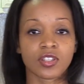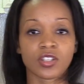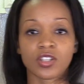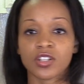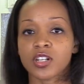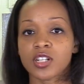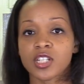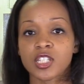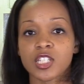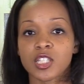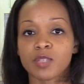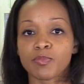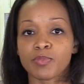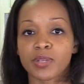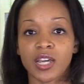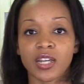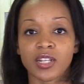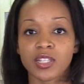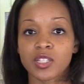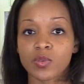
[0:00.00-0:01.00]
cooked a
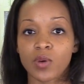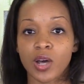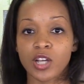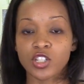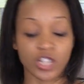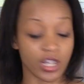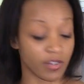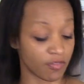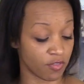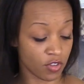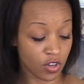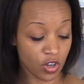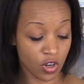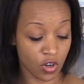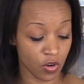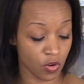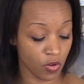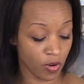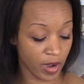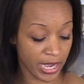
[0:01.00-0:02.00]
spaghetti squash. I have
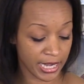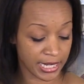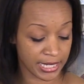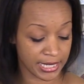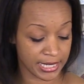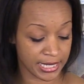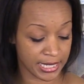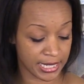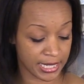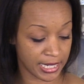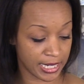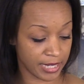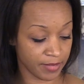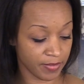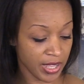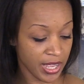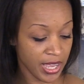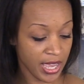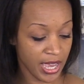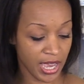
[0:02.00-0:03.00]
no
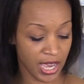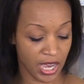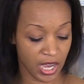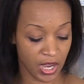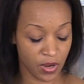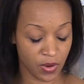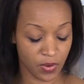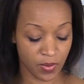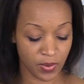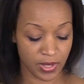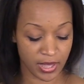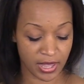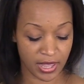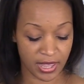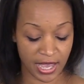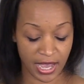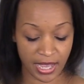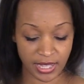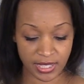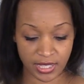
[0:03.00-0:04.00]
idea how
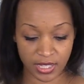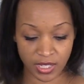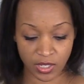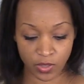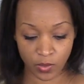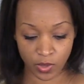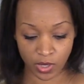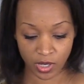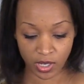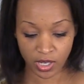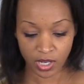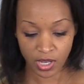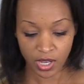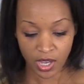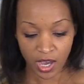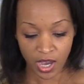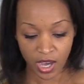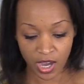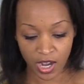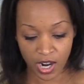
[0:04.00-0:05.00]
that's gonna work.
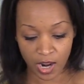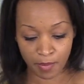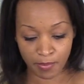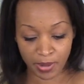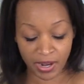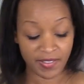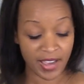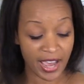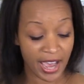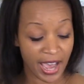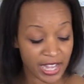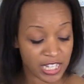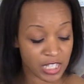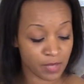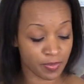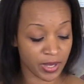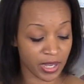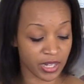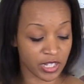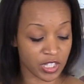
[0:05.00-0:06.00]
But I've had
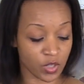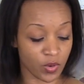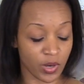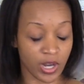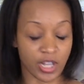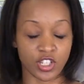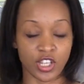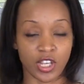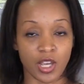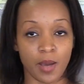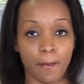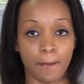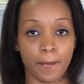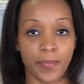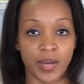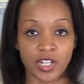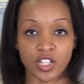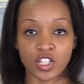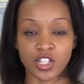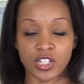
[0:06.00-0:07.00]
spaghetti squash like a
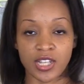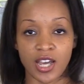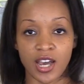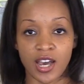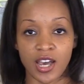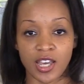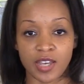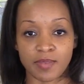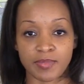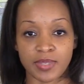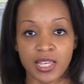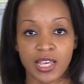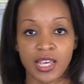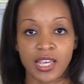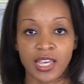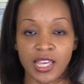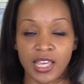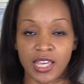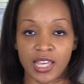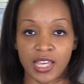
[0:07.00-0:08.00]
bunch of times
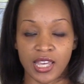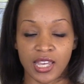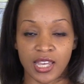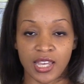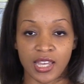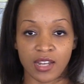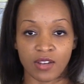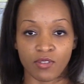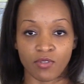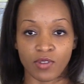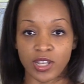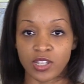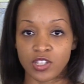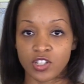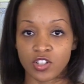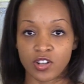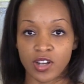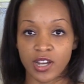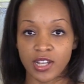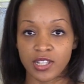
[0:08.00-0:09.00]
in
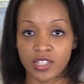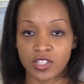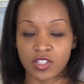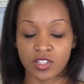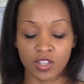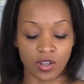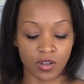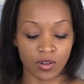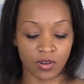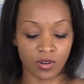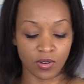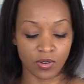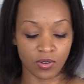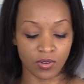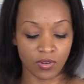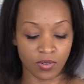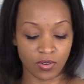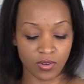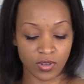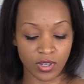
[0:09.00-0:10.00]
restaurants.
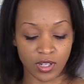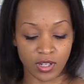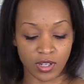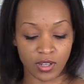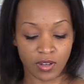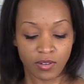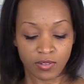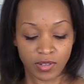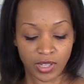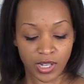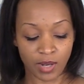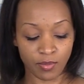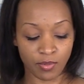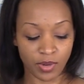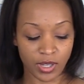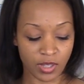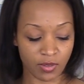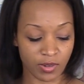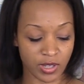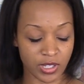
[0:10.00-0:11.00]
So, can I
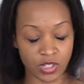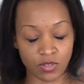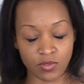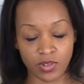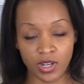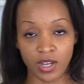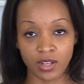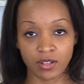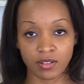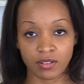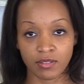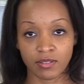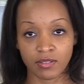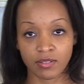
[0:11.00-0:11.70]
bring the restaurant